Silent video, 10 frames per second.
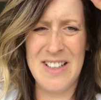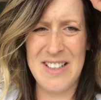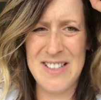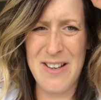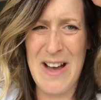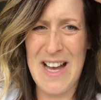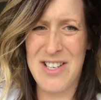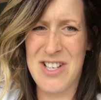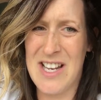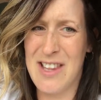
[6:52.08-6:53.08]
So
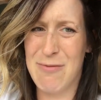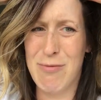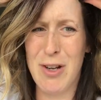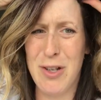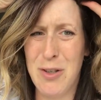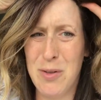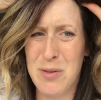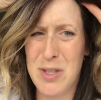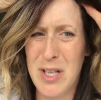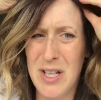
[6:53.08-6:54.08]
actually the
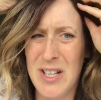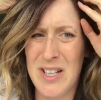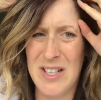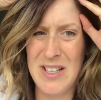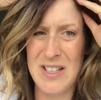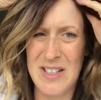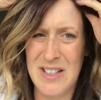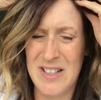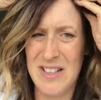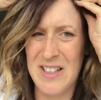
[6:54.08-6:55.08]
root,
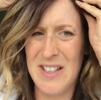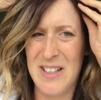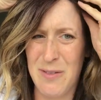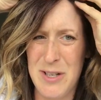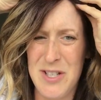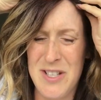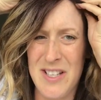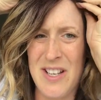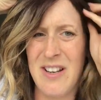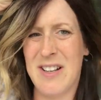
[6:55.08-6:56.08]
which is a
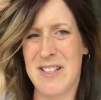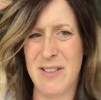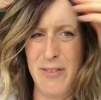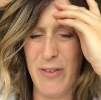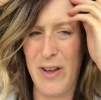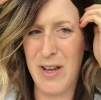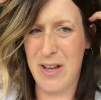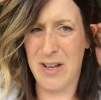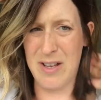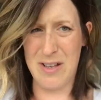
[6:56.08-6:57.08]
kind of
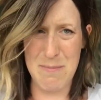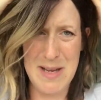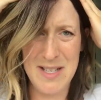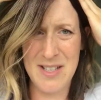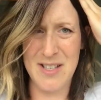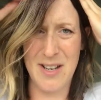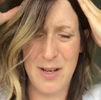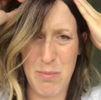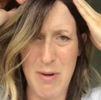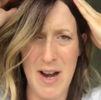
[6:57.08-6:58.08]
mid to
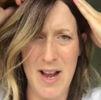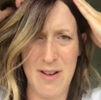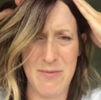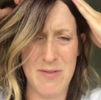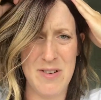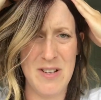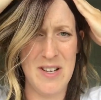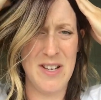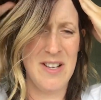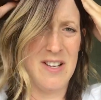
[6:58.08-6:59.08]
dark brown,
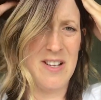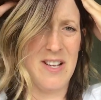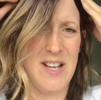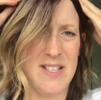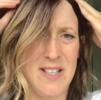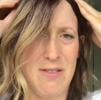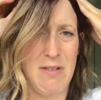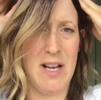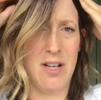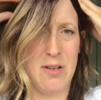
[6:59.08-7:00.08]
is a
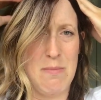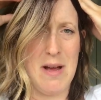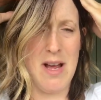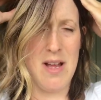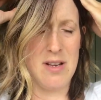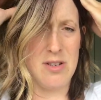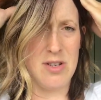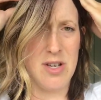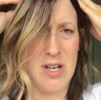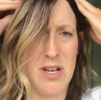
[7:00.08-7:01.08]
really good match.